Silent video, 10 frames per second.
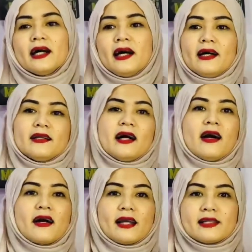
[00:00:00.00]
and
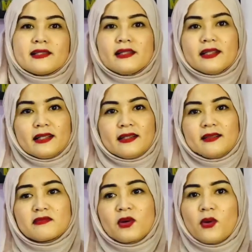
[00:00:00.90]
hang it in the
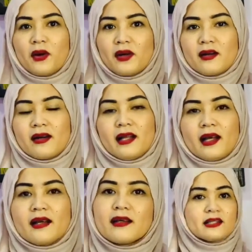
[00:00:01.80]
corner.
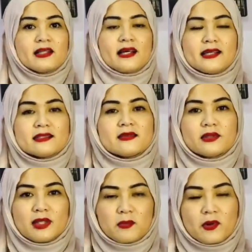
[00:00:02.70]
Like the last
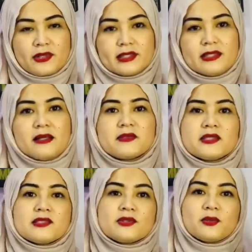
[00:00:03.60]
or the fourth steps
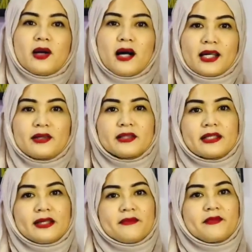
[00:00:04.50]
is to iron
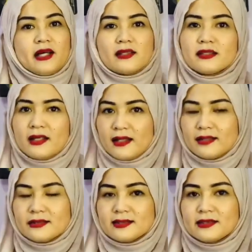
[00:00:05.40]
them at
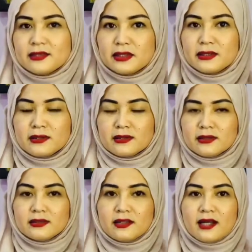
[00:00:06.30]
night. So
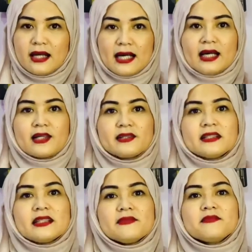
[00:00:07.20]
iron
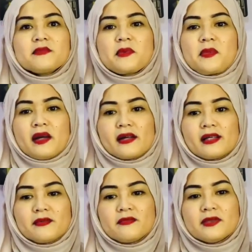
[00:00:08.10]
them, prepare
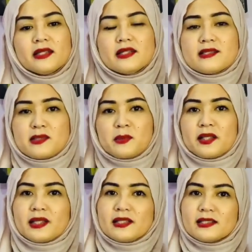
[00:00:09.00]
them,
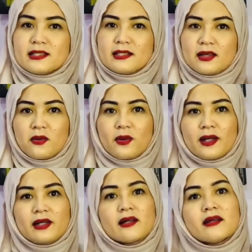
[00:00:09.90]
separate it in the
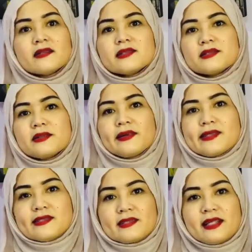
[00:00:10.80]
corner so
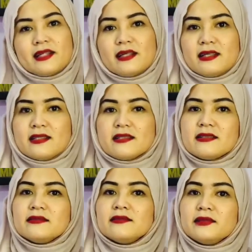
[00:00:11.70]
it's ready
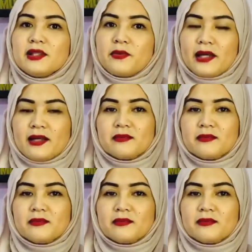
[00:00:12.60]
when you wake up.